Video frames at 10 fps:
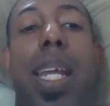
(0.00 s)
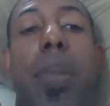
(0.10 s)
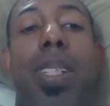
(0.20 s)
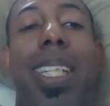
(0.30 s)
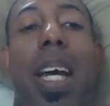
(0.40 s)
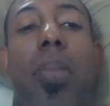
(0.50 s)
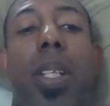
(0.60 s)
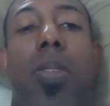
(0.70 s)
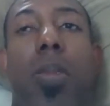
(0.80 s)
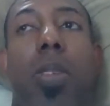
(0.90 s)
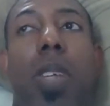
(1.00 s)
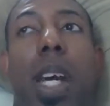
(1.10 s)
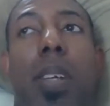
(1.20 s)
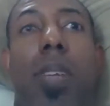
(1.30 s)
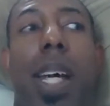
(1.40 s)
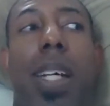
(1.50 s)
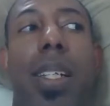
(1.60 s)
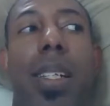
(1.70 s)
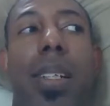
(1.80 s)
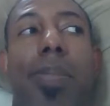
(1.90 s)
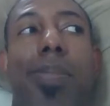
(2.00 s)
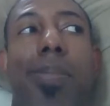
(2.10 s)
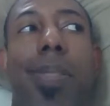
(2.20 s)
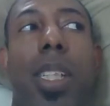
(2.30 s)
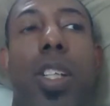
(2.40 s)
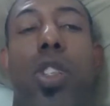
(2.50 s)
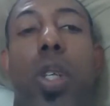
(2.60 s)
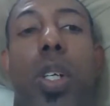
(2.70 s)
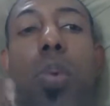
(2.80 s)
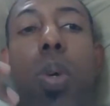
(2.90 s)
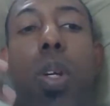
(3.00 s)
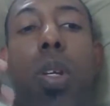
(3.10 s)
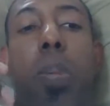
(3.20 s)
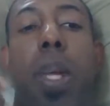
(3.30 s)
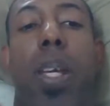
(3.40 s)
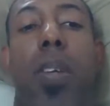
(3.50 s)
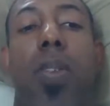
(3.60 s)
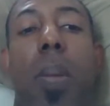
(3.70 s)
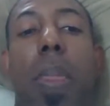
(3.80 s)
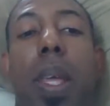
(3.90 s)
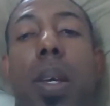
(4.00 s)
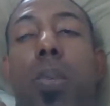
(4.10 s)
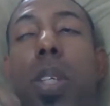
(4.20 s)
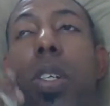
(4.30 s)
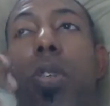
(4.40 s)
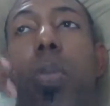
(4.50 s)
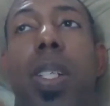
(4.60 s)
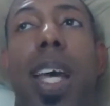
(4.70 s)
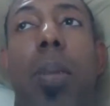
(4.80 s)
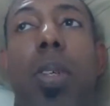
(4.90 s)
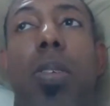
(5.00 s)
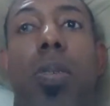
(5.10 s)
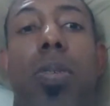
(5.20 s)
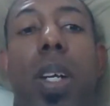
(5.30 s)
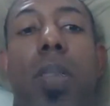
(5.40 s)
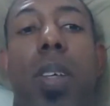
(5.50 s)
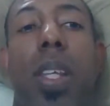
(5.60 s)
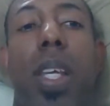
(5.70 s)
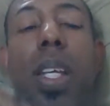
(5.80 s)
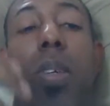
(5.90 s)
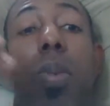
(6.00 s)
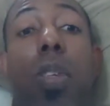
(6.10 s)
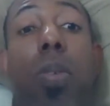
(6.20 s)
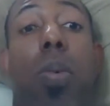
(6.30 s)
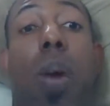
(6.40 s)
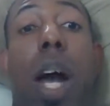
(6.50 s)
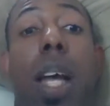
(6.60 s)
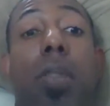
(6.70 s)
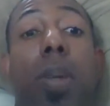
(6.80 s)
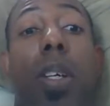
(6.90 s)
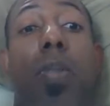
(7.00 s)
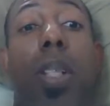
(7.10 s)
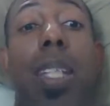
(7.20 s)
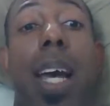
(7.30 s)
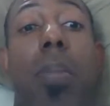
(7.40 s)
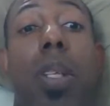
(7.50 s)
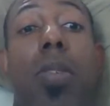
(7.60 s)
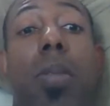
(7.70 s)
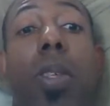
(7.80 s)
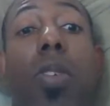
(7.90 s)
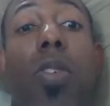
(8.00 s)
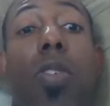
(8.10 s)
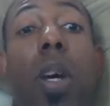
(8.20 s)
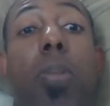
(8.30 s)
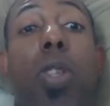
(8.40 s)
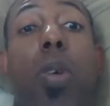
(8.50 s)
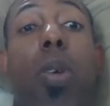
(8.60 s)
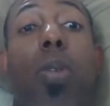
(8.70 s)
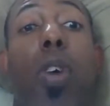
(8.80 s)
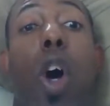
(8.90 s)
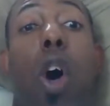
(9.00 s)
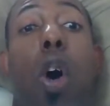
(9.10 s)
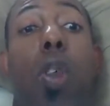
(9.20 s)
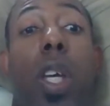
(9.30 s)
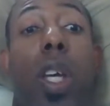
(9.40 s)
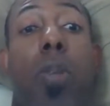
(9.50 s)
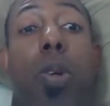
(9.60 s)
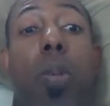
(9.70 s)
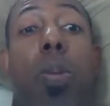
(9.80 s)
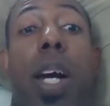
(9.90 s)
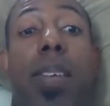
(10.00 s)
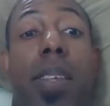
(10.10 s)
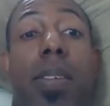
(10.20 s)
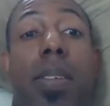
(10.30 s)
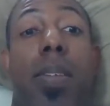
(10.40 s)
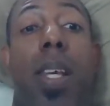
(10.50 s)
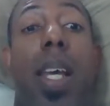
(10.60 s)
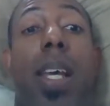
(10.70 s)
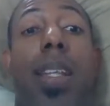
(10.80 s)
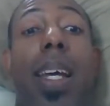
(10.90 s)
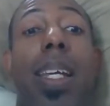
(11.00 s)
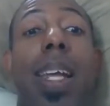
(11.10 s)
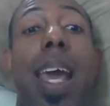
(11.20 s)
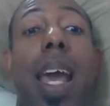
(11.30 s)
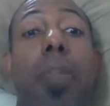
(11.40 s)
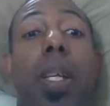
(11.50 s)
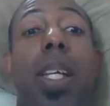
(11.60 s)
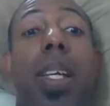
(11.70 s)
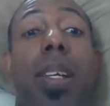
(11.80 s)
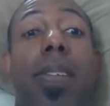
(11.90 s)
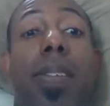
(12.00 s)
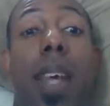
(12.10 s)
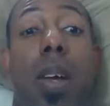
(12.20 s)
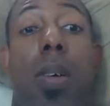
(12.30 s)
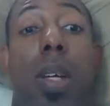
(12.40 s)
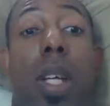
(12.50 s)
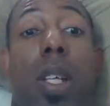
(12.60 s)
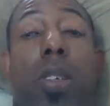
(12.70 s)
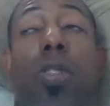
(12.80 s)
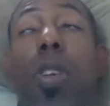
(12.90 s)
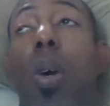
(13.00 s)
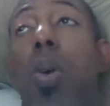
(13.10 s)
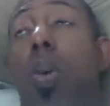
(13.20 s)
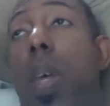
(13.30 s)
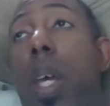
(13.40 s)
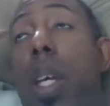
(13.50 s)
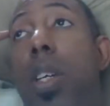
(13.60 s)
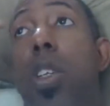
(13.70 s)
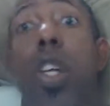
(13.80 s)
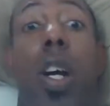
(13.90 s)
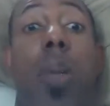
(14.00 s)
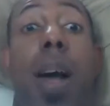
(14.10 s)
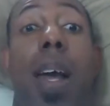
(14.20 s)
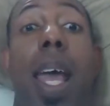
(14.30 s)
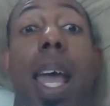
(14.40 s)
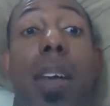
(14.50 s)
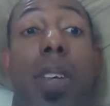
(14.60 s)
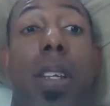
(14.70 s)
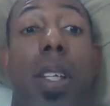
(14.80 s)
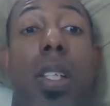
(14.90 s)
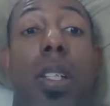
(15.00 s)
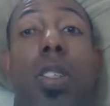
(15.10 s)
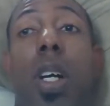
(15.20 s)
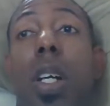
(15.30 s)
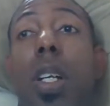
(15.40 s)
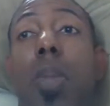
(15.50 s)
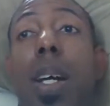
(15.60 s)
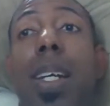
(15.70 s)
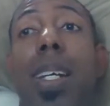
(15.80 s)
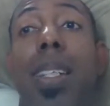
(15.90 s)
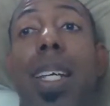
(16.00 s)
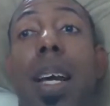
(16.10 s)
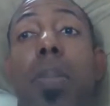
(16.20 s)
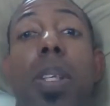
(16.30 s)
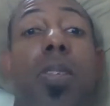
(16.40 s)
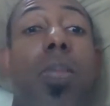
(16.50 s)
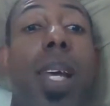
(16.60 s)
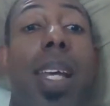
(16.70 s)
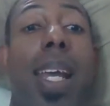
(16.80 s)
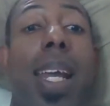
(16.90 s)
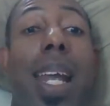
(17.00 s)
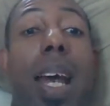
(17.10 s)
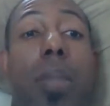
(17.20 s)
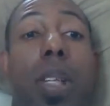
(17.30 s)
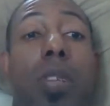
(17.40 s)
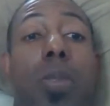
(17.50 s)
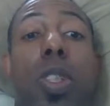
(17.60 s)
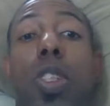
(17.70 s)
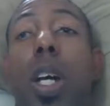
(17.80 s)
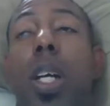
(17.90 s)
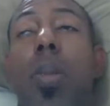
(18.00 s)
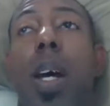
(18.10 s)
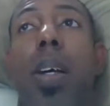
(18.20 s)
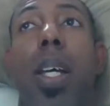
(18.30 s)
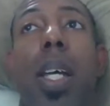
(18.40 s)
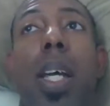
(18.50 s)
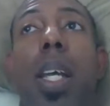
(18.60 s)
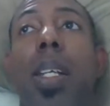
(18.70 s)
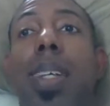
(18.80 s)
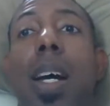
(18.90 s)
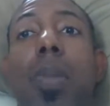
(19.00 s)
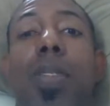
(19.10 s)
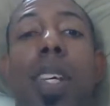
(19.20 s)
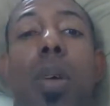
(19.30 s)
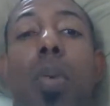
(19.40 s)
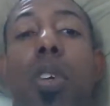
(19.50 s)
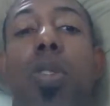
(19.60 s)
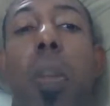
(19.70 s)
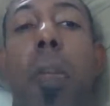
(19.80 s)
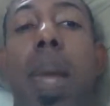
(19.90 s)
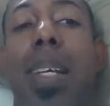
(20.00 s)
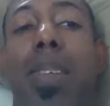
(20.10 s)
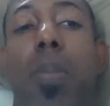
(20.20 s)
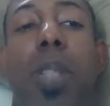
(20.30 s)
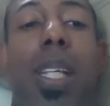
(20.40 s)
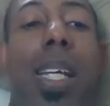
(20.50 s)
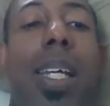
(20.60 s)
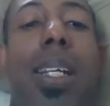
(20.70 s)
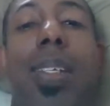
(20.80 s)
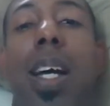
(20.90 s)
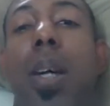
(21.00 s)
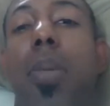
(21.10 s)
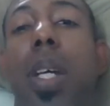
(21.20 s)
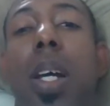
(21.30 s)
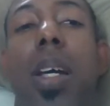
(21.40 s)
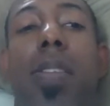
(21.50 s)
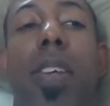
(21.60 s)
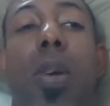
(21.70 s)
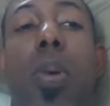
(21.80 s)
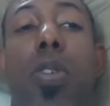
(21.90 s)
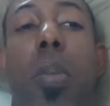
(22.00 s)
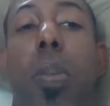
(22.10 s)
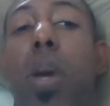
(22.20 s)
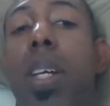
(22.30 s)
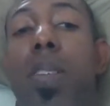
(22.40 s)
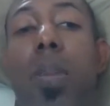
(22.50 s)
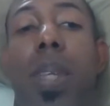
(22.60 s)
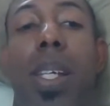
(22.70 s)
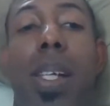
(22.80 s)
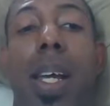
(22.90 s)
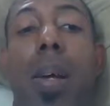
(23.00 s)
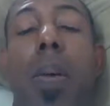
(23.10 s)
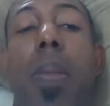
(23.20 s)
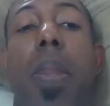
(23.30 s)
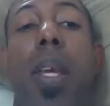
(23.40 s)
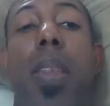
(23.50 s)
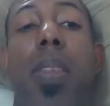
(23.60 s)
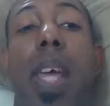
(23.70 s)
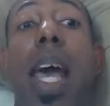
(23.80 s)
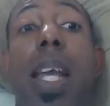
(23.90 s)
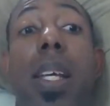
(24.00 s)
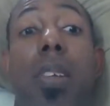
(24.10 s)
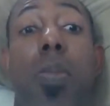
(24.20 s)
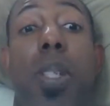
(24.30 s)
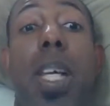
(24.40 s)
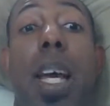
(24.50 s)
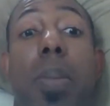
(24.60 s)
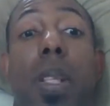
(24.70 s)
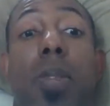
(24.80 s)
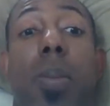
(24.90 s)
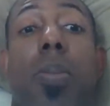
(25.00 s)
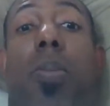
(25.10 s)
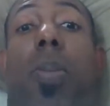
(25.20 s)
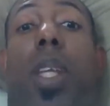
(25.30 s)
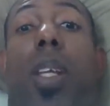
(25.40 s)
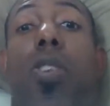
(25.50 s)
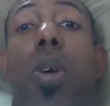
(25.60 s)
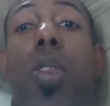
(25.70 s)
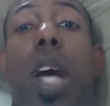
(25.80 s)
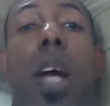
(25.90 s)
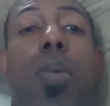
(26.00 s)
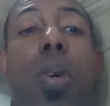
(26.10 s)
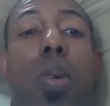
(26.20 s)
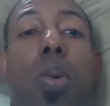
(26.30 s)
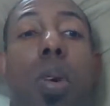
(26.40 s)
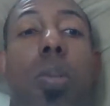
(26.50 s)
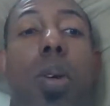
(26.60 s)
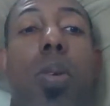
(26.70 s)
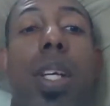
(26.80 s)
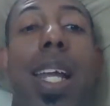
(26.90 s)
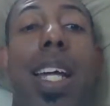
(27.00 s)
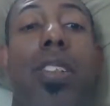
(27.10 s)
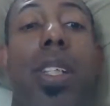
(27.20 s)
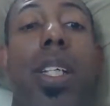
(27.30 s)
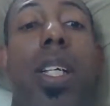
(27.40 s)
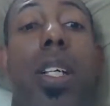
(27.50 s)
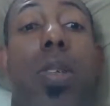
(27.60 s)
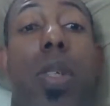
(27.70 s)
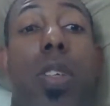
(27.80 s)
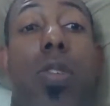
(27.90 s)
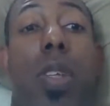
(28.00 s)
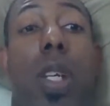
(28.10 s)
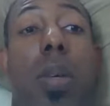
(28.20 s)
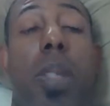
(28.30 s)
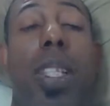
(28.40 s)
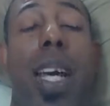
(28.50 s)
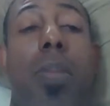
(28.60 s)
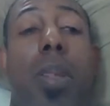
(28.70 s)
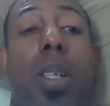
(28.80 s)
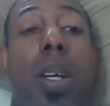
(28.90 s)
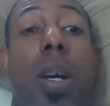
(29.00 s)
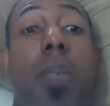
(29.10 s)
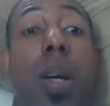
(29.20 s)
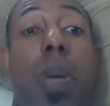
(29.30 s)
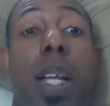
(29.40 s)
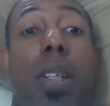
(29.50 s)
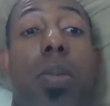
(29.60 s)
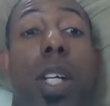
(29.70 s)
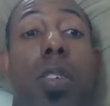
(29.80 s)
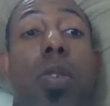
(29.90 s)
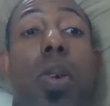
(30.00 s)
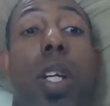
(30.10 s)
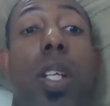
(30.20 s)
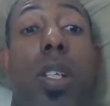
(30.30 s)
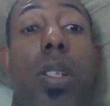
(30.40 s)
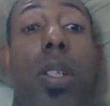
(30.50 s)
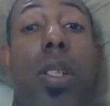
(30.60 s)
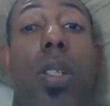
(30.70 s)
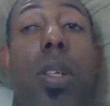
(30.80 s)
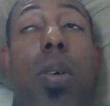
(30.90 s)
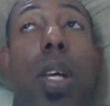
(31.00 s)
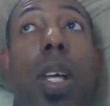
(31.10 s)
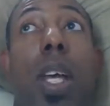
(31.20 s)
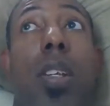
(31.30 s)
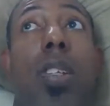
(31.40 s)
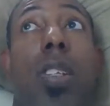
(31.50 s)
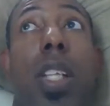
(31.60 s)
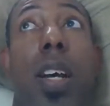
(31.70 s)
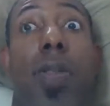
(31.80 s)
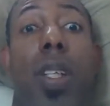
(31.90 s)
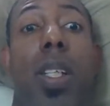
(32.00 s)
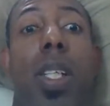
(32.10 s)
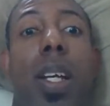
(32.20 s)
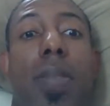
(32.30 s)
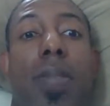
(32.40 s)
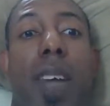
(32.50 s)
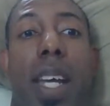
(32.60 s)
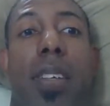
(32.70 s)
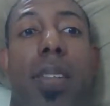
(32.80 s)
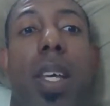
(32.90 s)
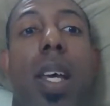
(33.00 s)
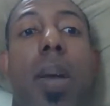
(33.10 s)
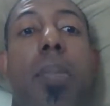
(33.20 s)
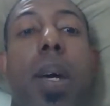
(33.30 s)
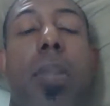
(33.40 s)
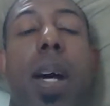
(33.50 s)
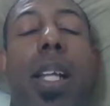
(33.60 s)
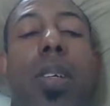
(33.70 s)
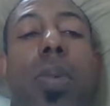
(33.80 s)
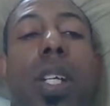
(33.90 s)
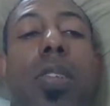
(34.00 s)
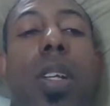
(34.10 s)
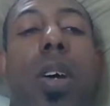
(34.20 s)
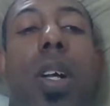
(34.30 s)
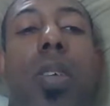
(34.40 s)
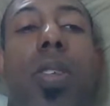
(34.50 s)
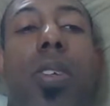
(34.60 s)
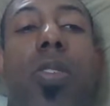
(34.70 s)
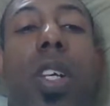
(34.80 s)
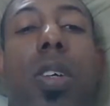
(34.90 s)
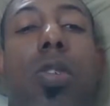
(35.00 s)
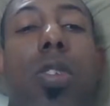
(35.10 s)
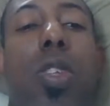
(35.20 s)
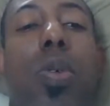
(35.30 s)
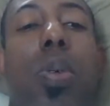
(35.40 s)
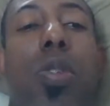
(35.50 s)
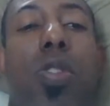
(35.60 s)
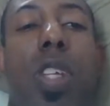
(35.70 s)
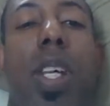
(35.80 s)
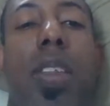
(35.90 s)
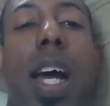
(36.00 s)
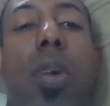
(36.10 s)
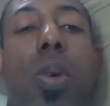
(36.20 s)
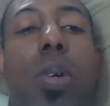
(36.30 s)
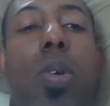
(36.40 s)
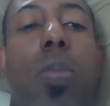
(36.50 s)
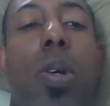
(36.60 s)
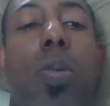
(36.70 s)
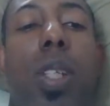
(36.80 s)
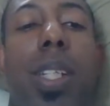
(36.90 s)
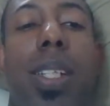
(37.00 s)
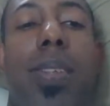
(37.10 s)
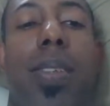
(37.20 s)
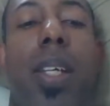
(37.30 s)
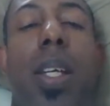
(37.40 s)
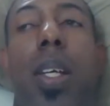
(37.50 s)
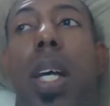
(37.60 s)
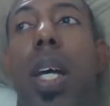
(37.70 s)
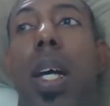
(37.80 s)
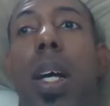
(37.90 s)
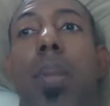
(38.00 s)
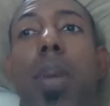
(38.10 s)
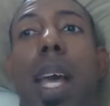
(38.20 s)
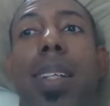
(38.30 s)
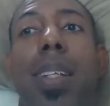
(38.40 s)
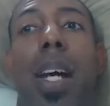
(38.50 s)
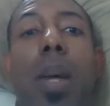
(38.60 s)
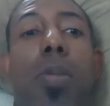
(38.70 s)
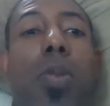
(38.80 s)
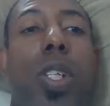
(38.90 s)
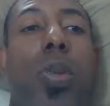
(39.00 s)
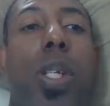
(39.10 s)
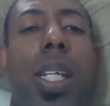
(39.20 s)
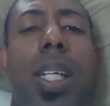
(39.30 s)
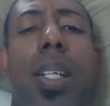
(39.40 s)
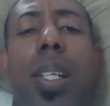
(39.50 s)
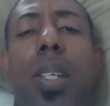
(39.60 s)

Now, metabolism is kind of like a trick word, because we use metabolism for everything. And the reason why is because metabolism is a sum total of all the chemical processes that can happen in a cell. So you're talking about everything. You're talking about catabolism and anabolism. You're talking about anytime a cell wants to make something and anytime a cell wants to break something down. That is metabolism. So thyroid hormone can actually increase metabolic rates, or it can, it definitely affects metabolic rates in all of your cells. So you will see thyroid hormone released at times when you eat.